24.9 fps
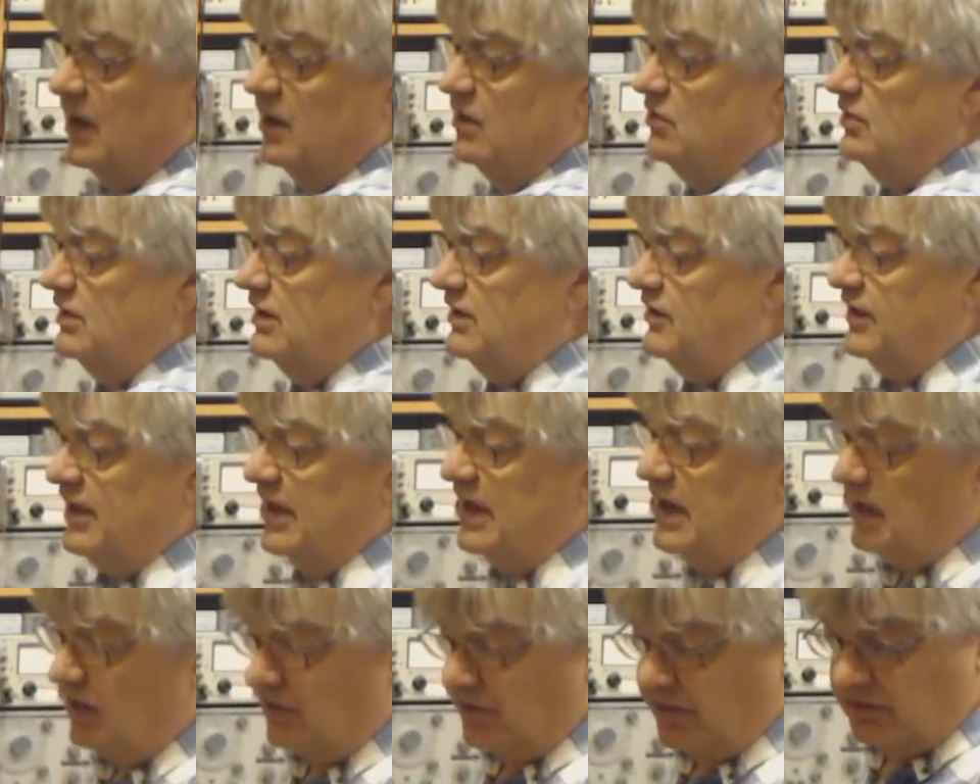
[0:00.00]
Only
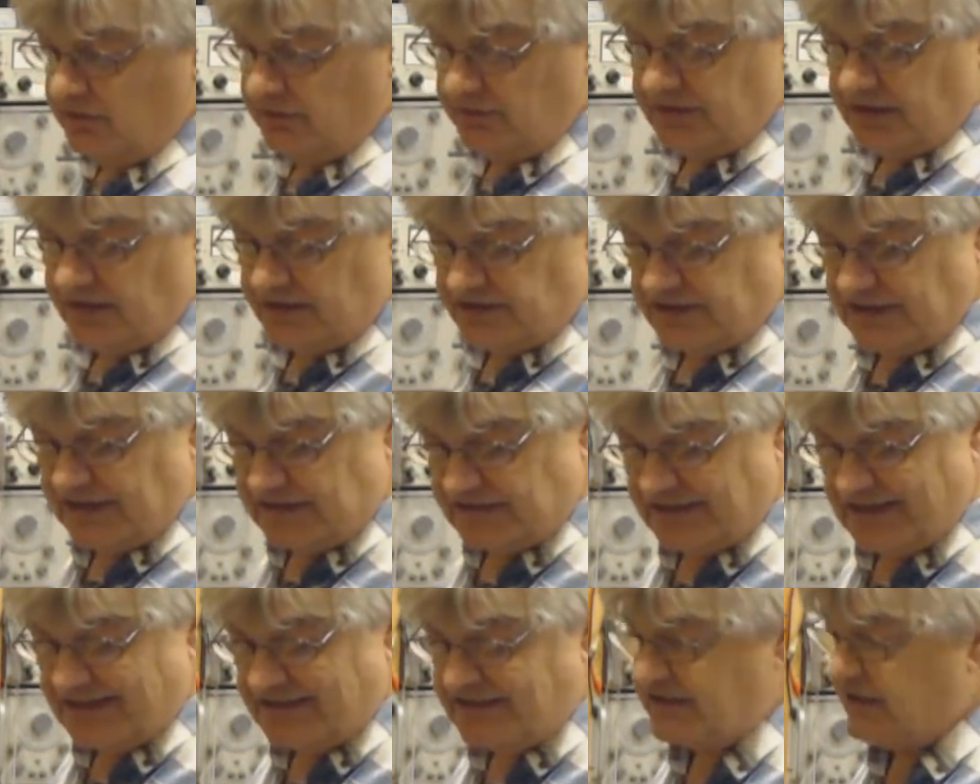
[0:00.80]
the aerial does.
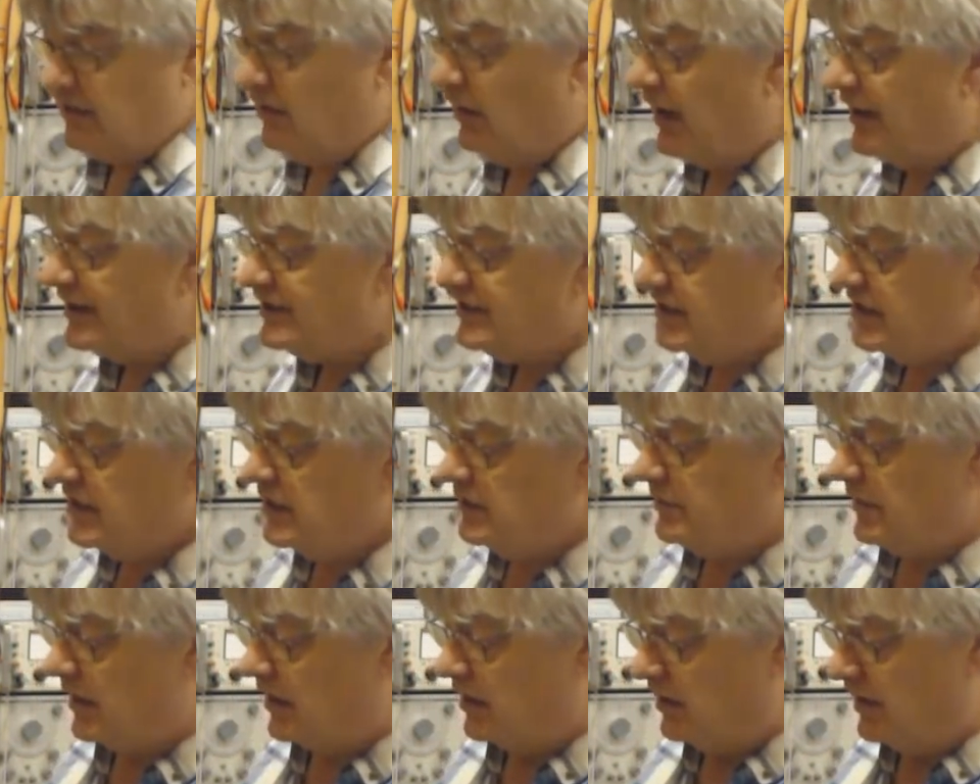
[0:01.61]
That's the
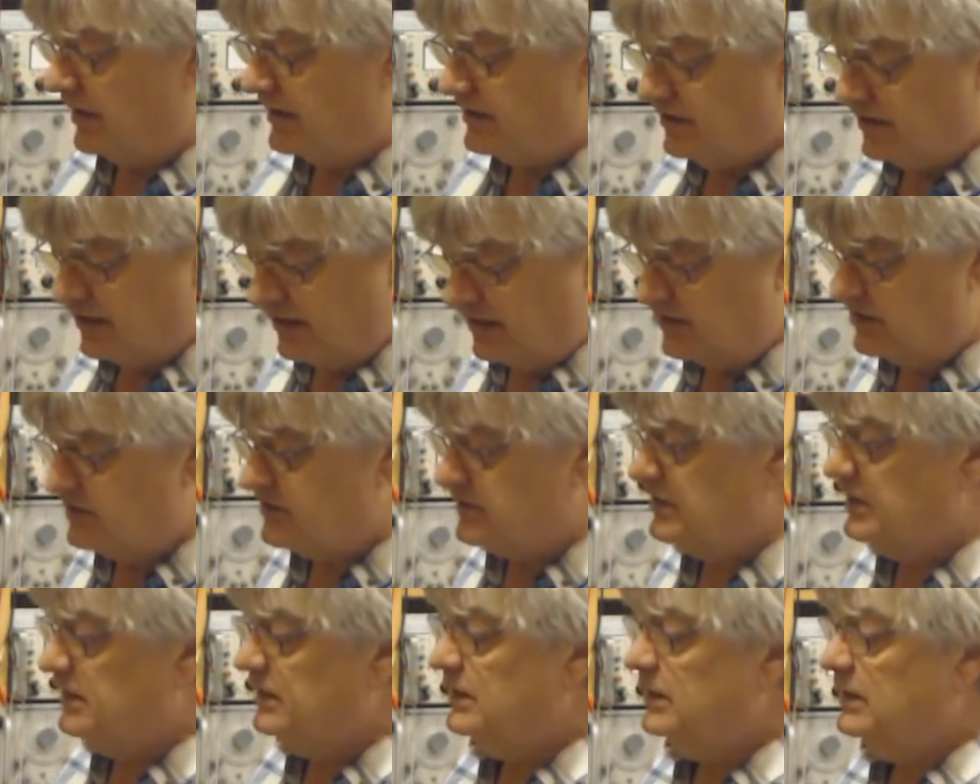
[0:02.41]
idea behind
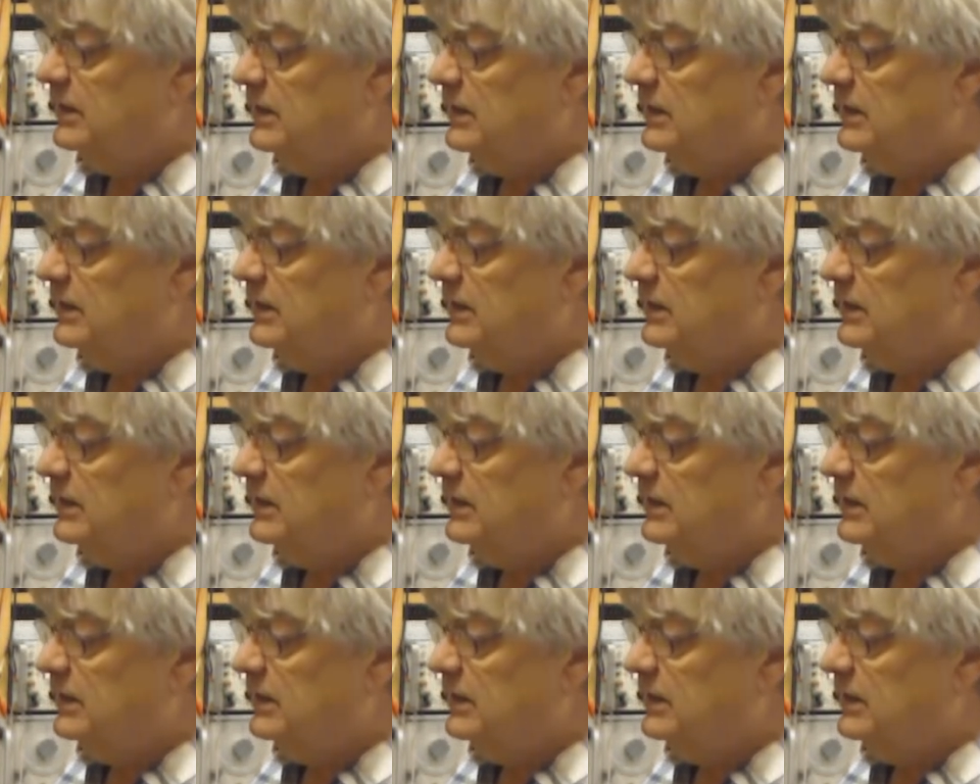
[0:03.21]
it.